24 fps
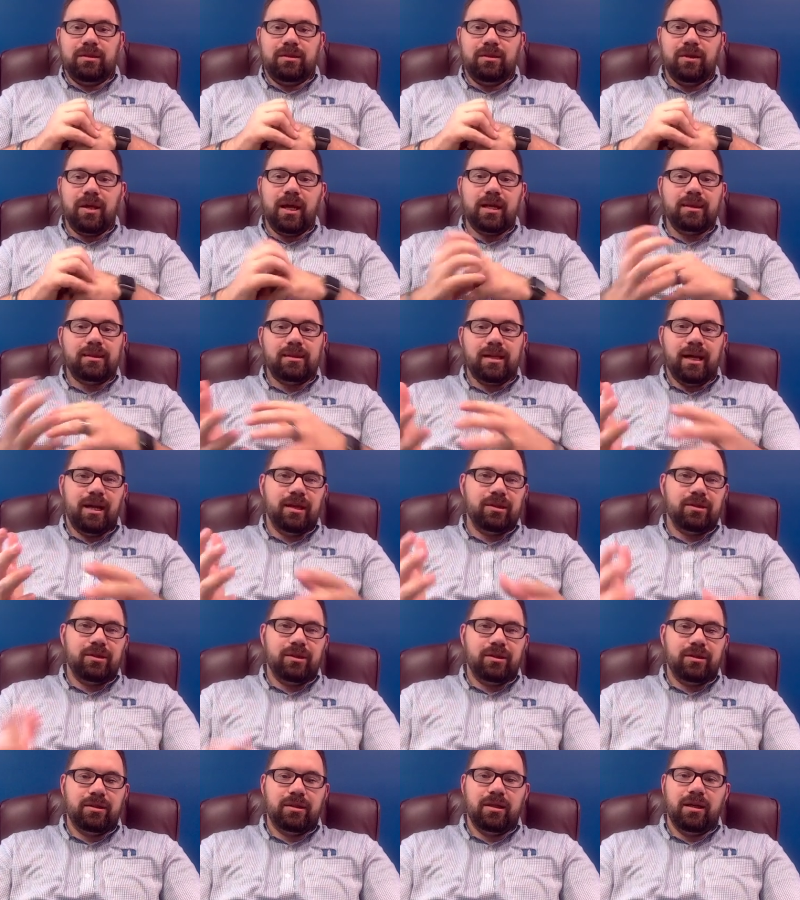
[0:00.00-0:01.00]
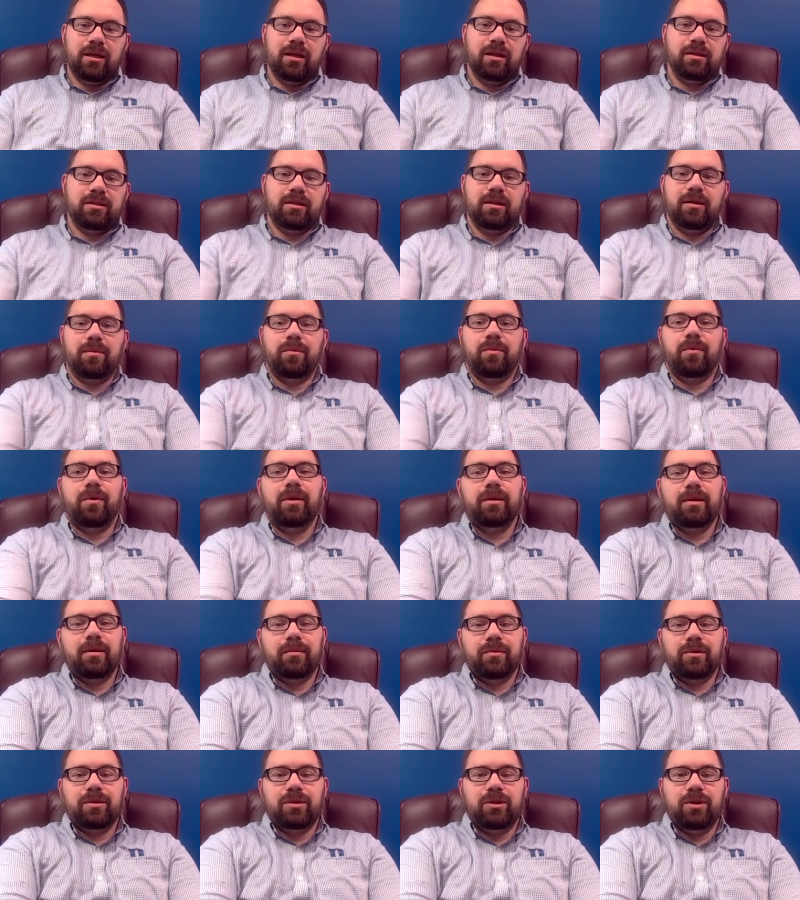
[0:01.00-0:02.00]
So that's the answer to number one.
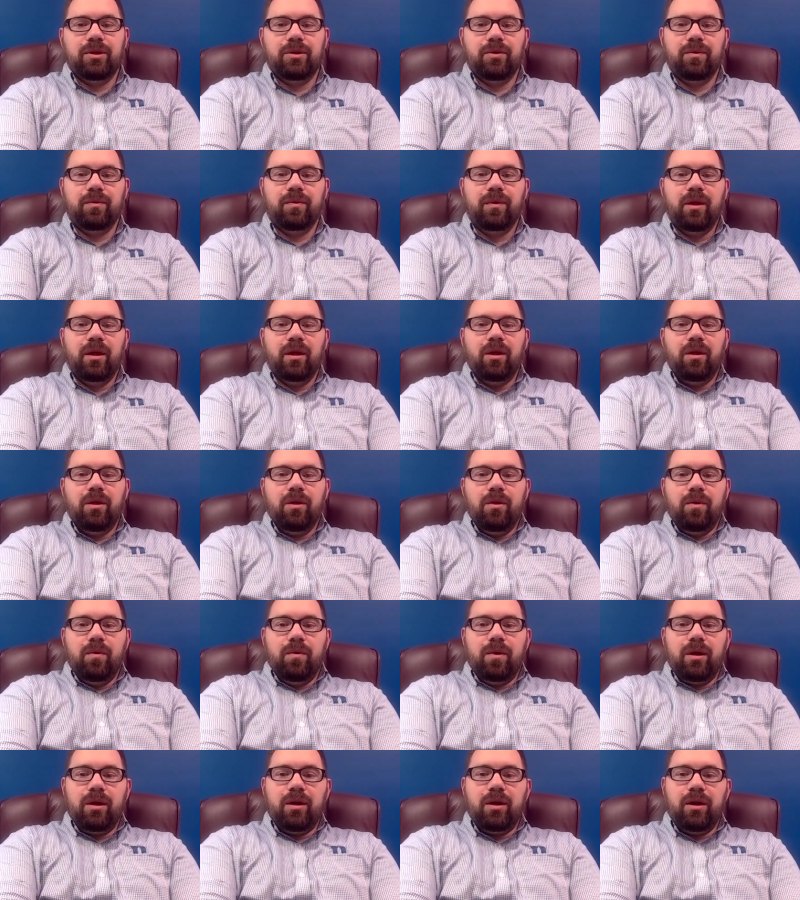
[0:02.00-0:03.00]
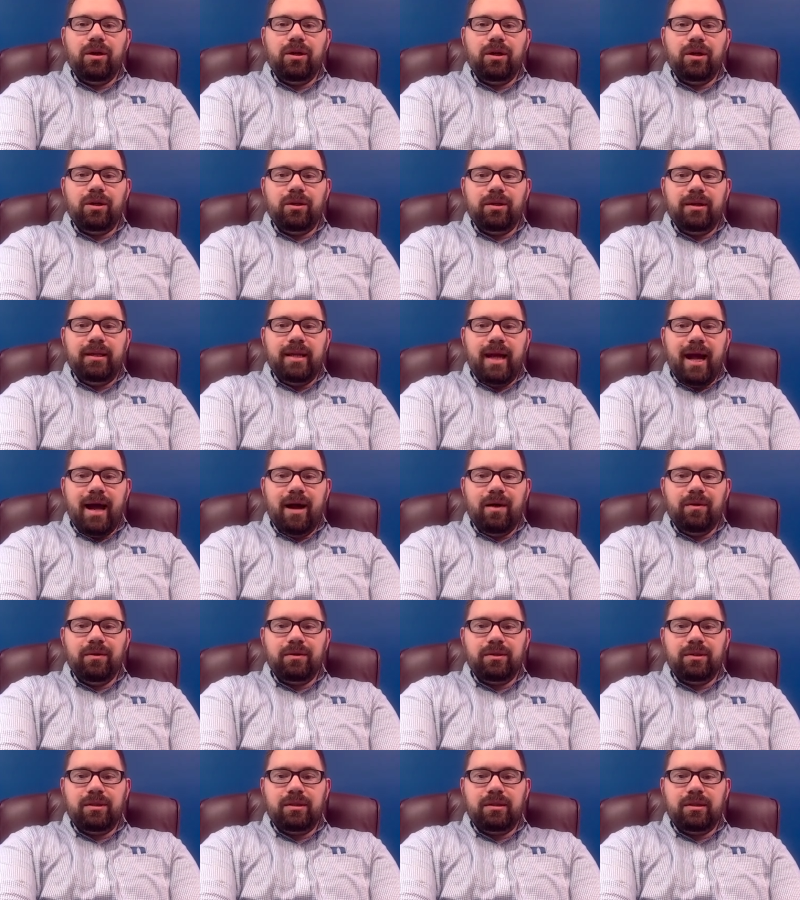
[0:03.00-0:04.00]
Number two, what are your
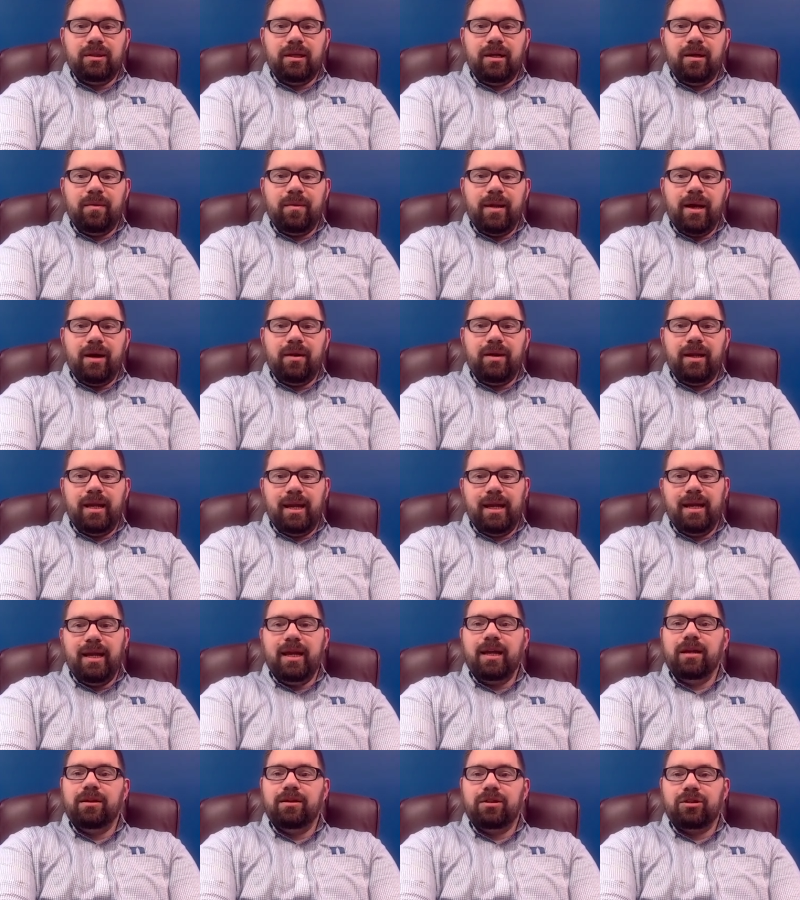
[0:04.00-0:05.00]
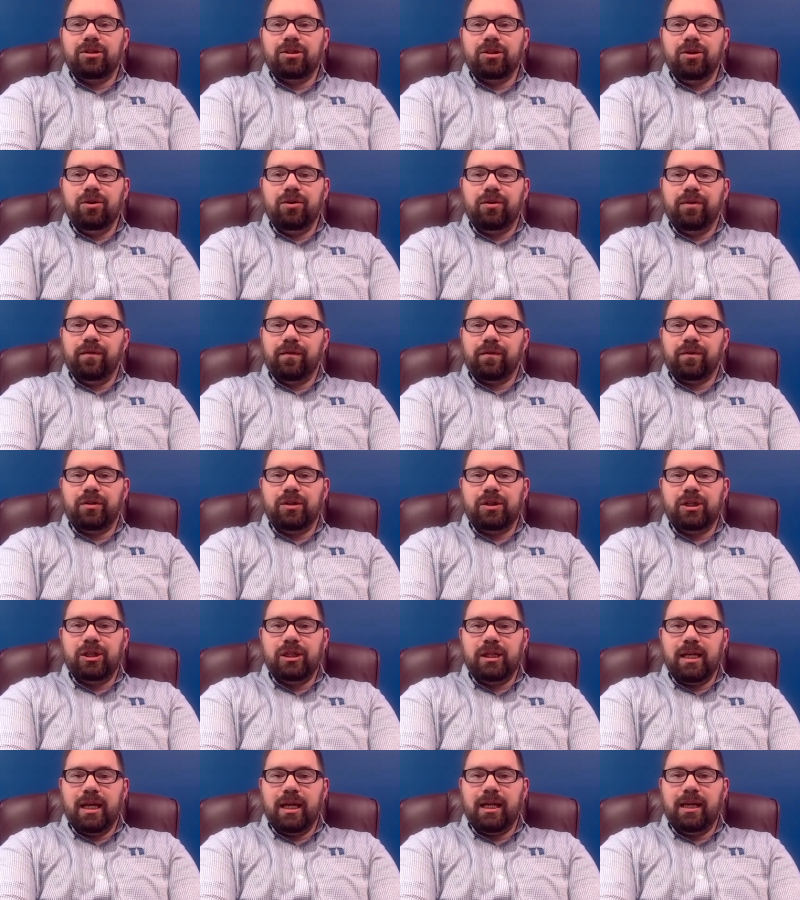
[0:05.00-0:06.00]
doubts about A, the truth of
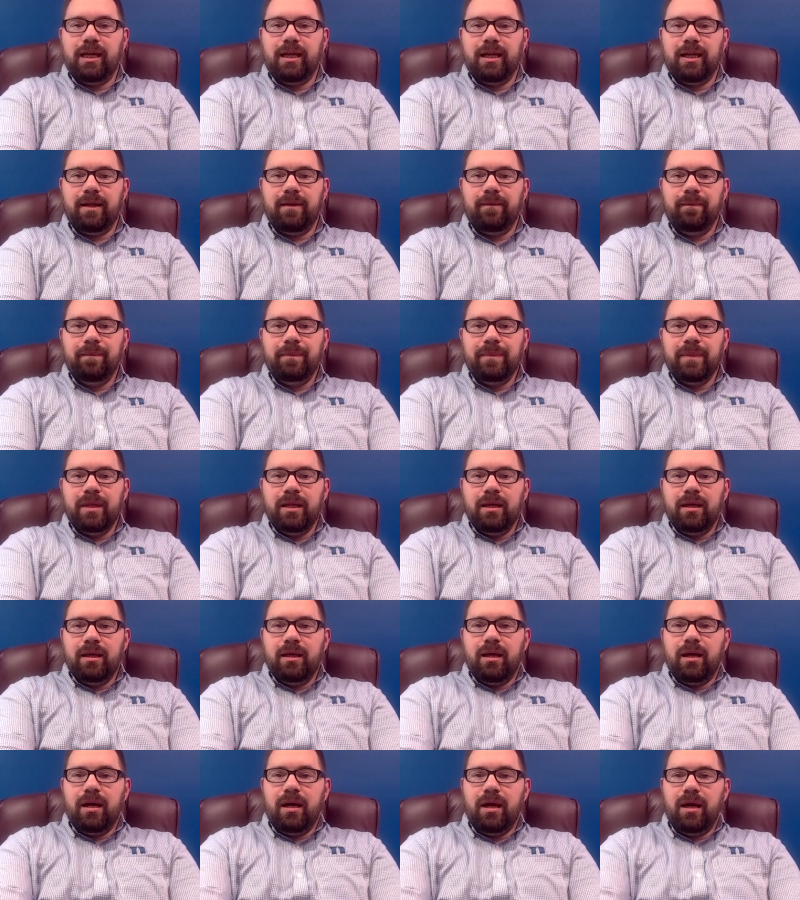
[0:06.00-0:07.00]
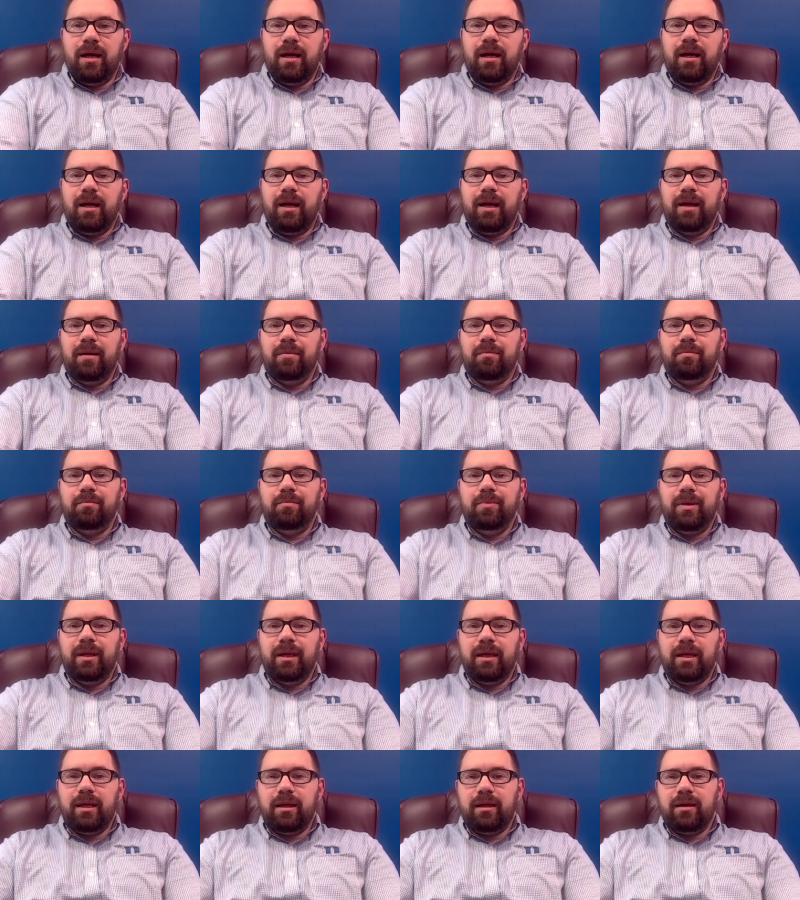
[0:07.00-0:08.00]
Christianity, and
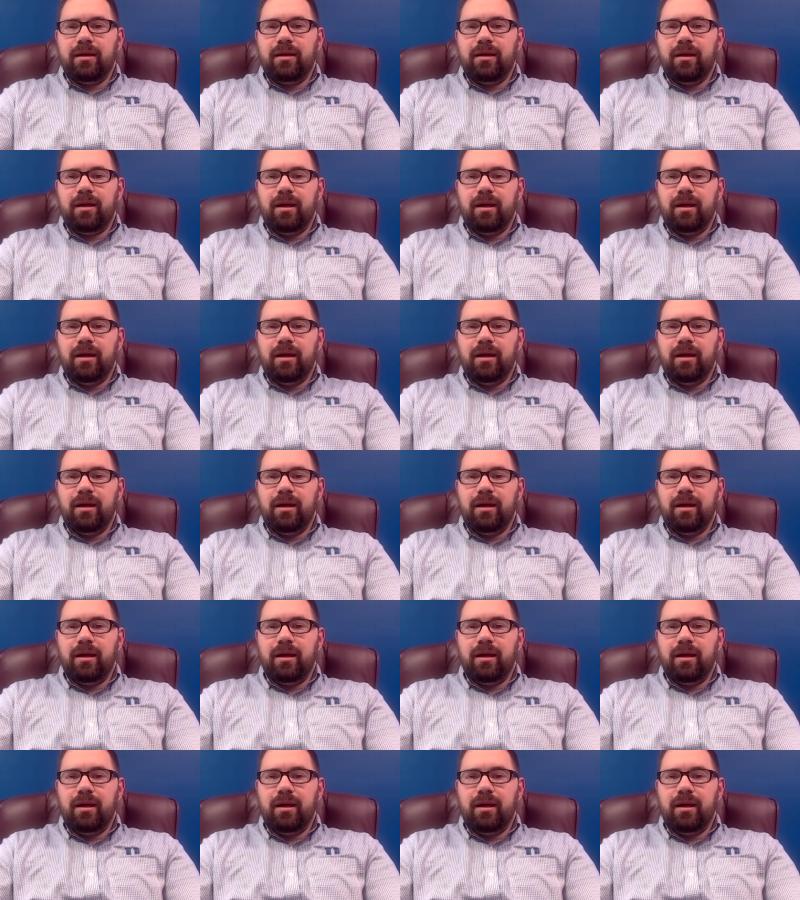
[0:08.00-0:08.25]
B,